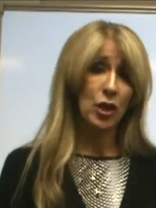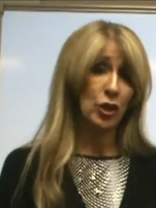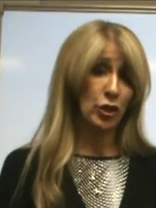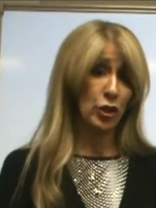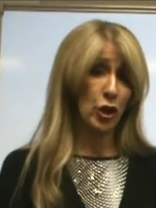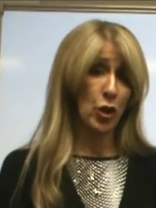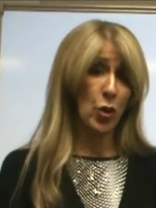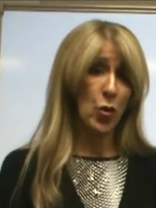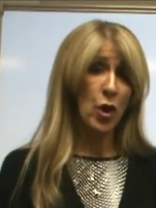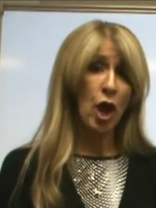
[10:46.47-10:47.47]

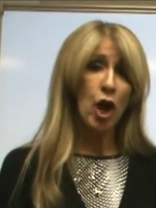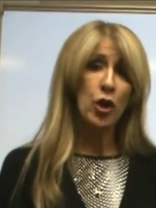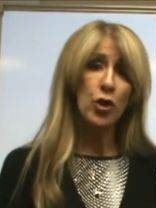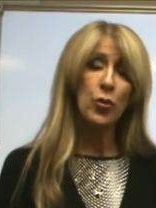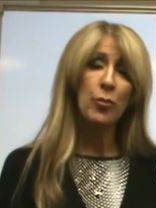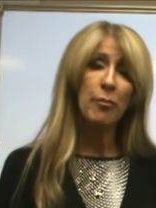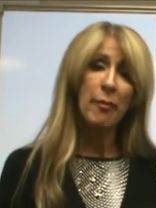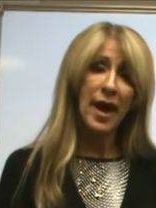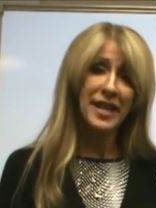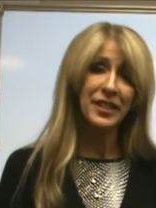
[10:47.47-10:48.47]
So you
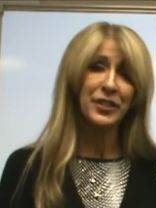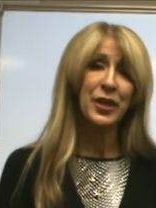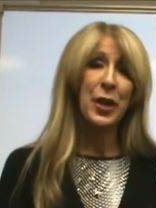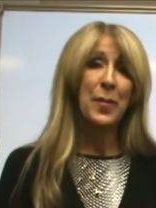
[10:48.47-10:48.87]
must